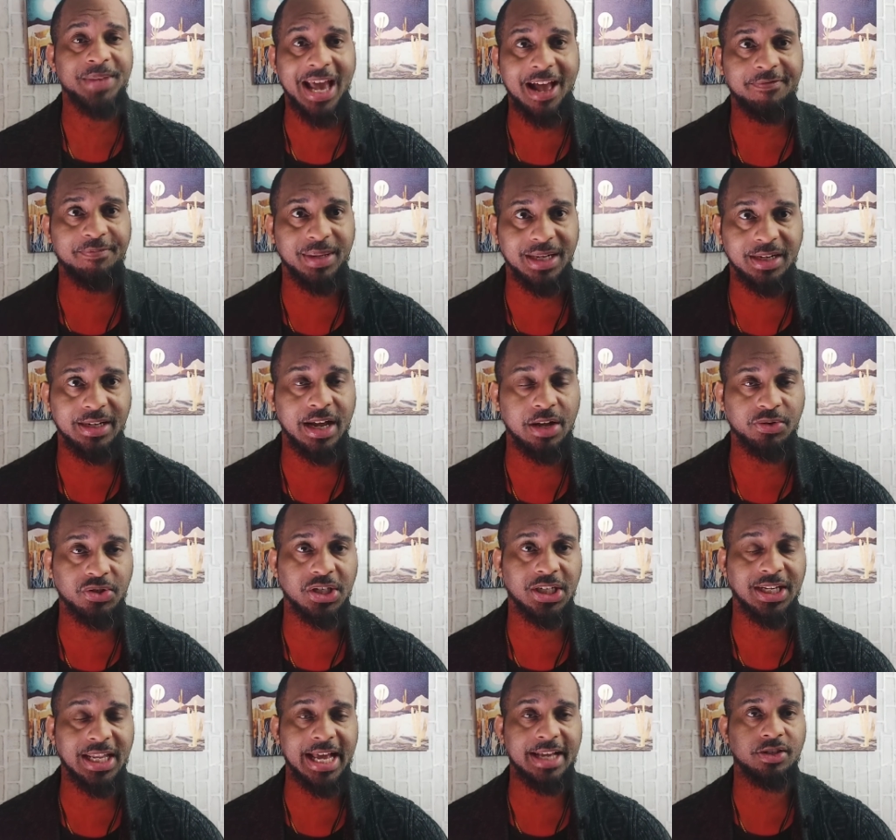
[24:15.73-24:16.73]
have been
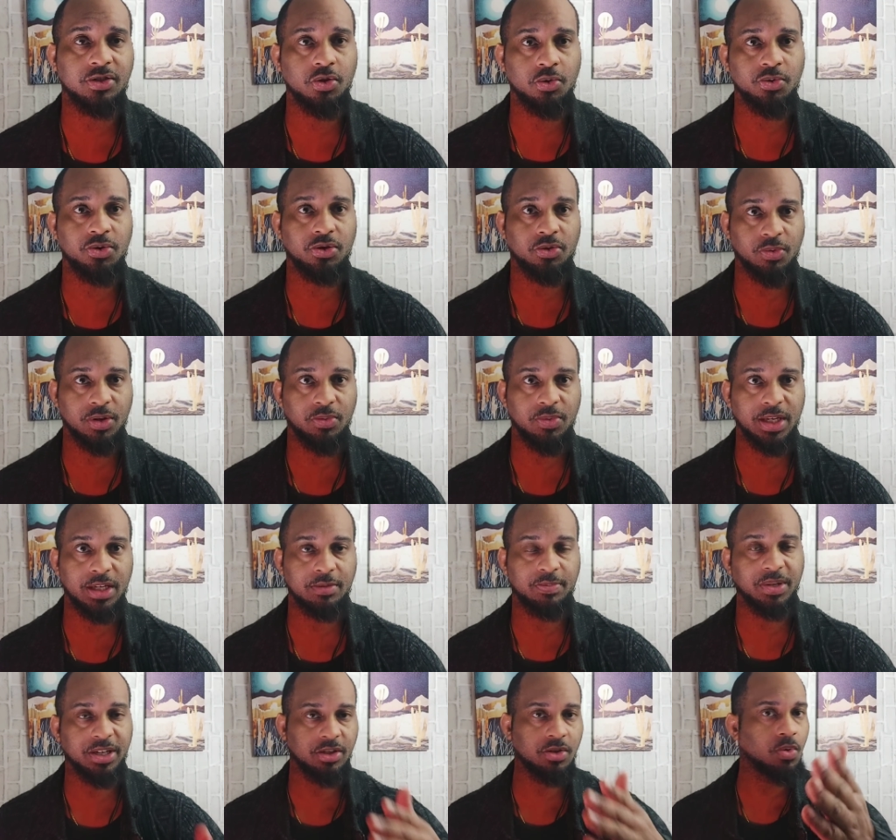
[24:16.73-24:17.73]
announced in the last two to three
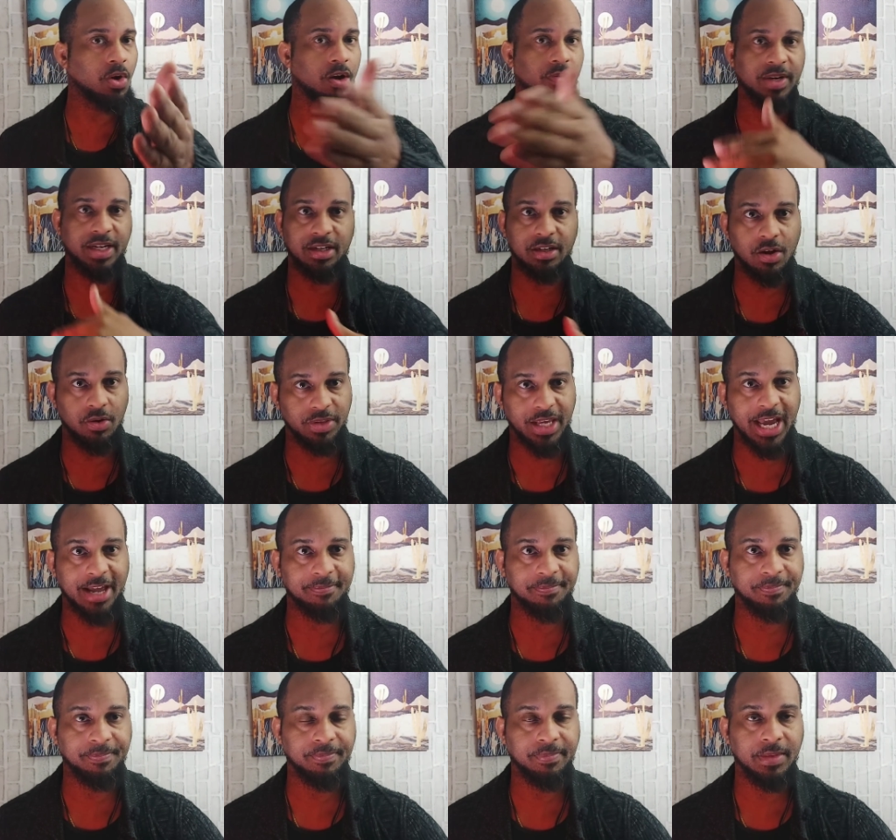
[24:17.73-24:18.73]
weeks, but you already know
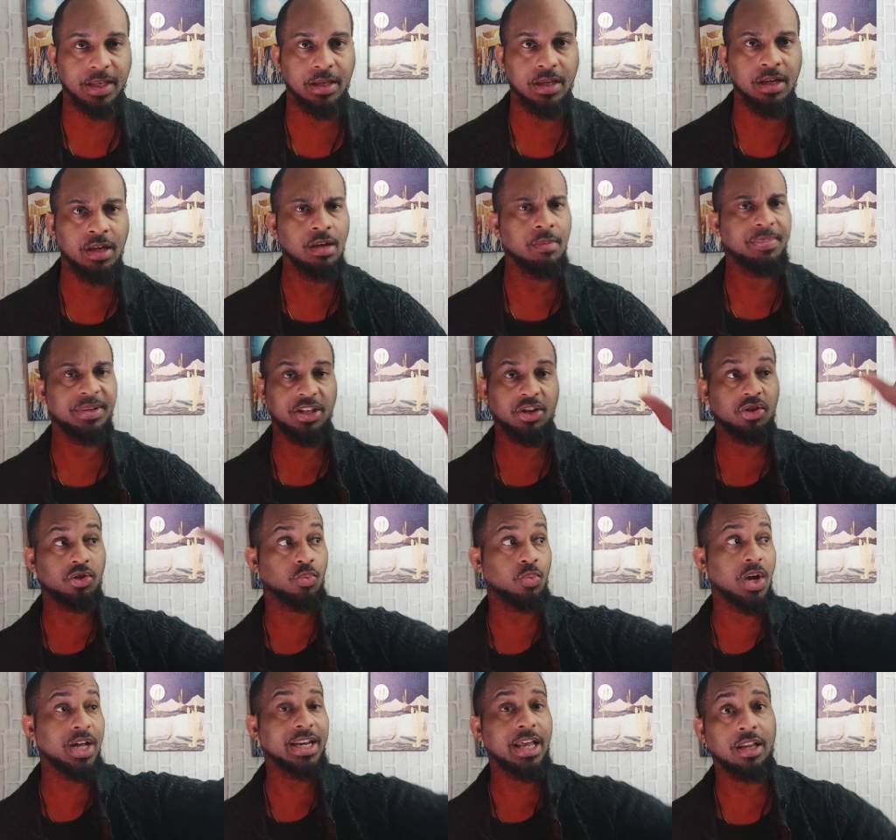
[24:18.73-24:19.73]
that. But
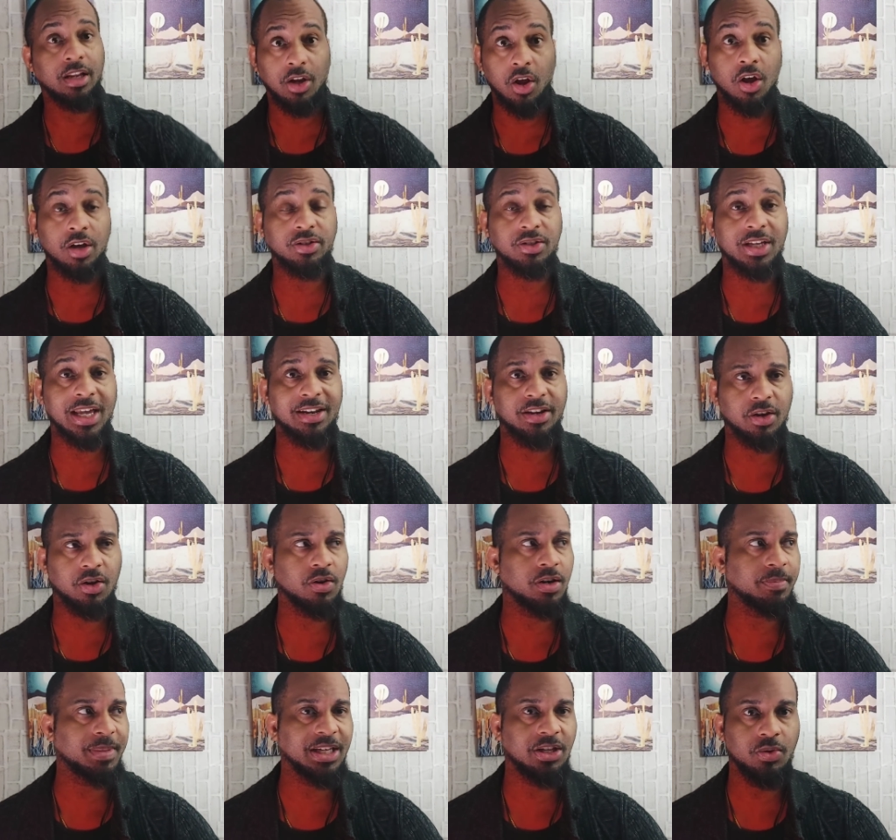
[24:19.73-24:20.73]
there's one that launched and they're
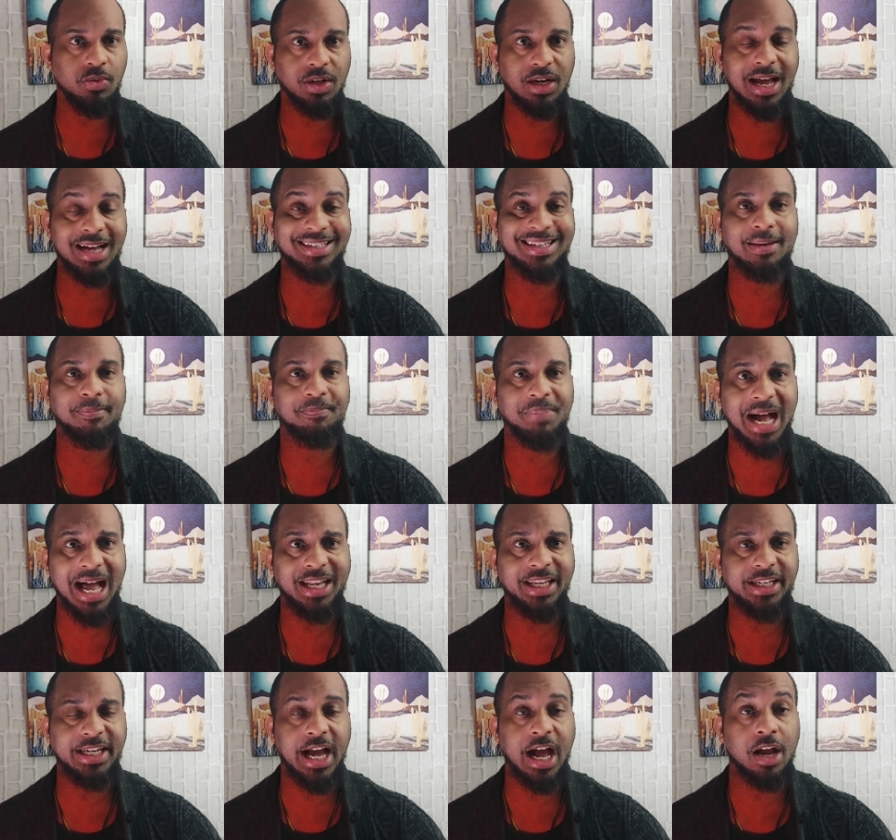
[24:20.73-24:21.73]
going to be utilizing
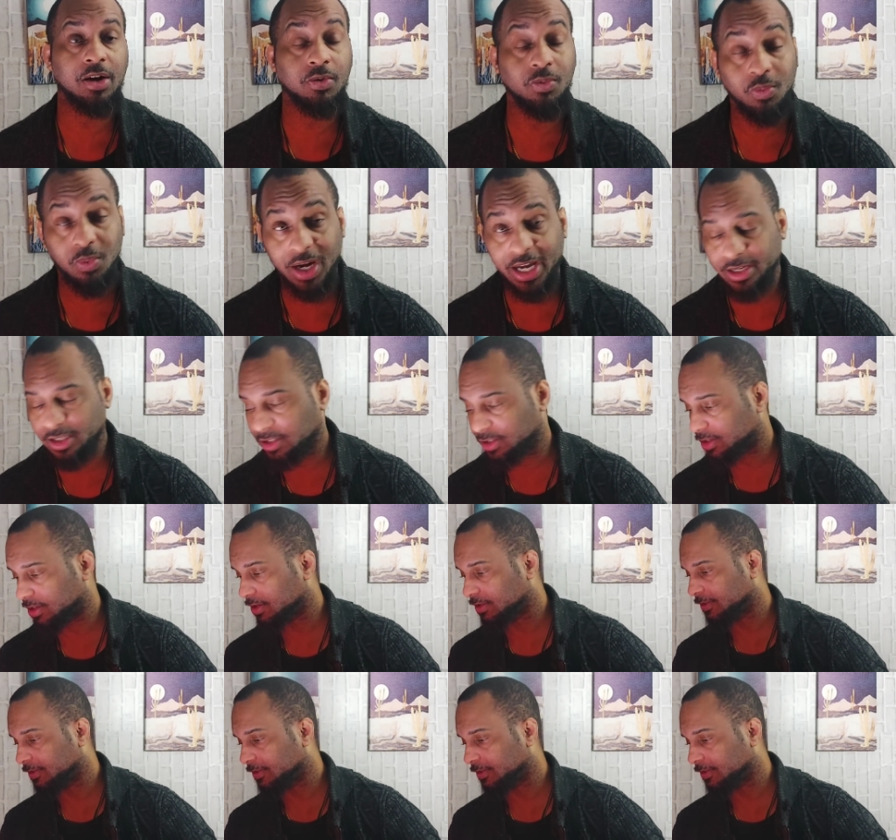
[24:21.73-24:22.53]
Polygon. What?